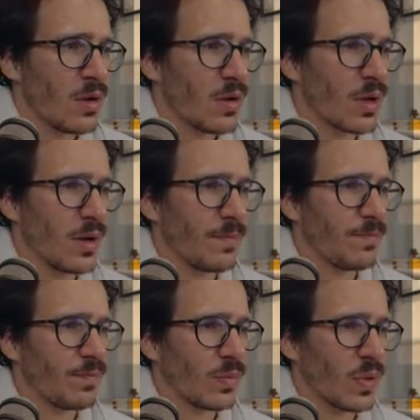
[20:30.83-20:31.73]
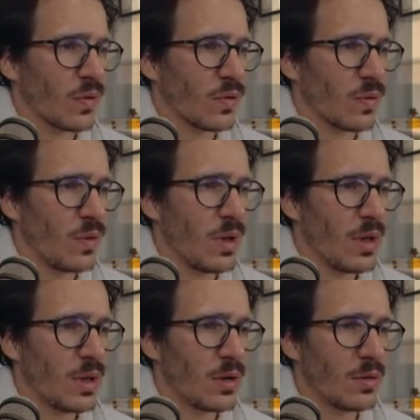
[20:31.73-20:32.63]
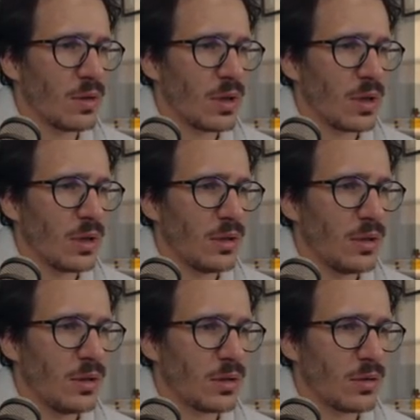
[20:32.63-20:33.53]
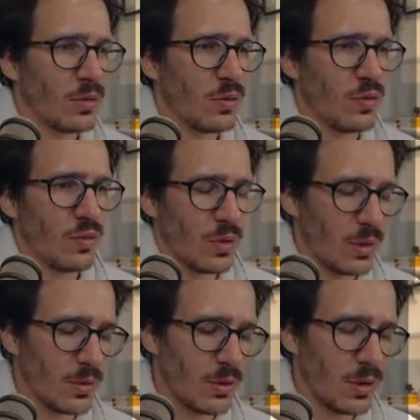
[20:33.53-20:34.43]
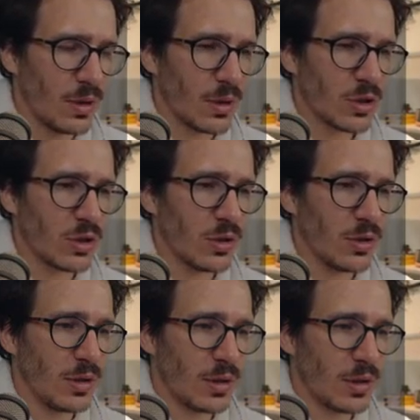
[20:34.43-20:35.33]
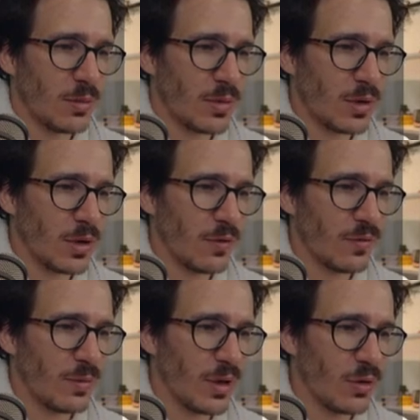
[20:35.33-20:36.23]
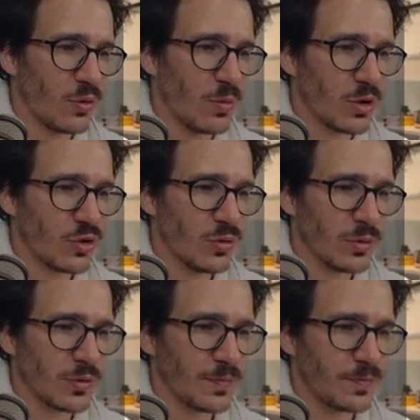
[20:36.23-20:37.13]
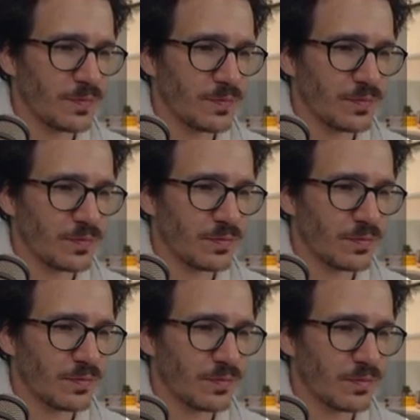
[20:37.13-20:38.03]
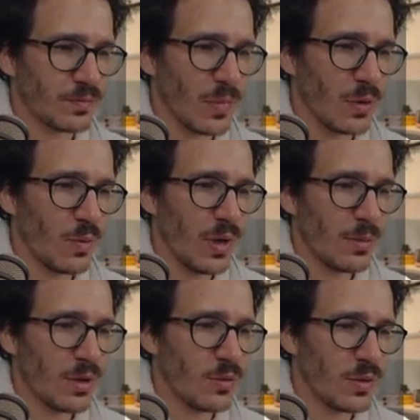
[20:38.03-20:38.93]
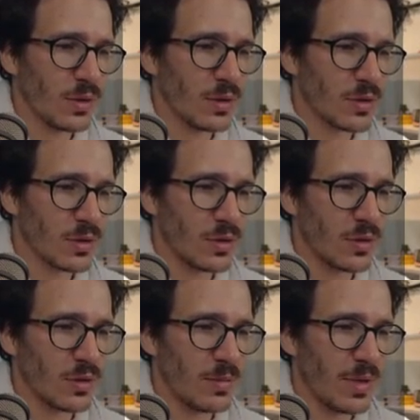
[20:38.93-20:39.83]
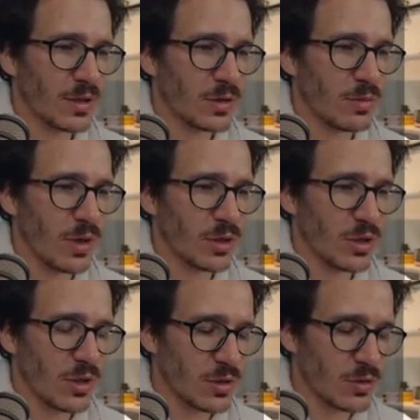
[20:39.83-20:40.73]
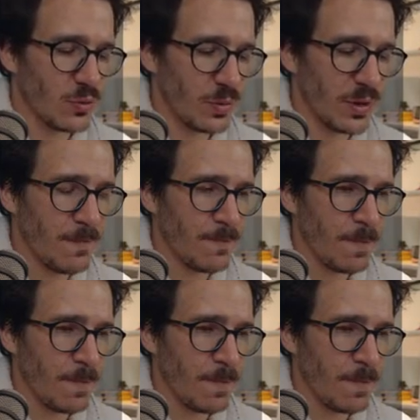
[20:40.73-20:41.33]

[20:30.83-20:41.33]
Okay, so now I need to, I'm gonna actually RMRF my node modules. Now, why am I doing this on the master branch? That's stupid.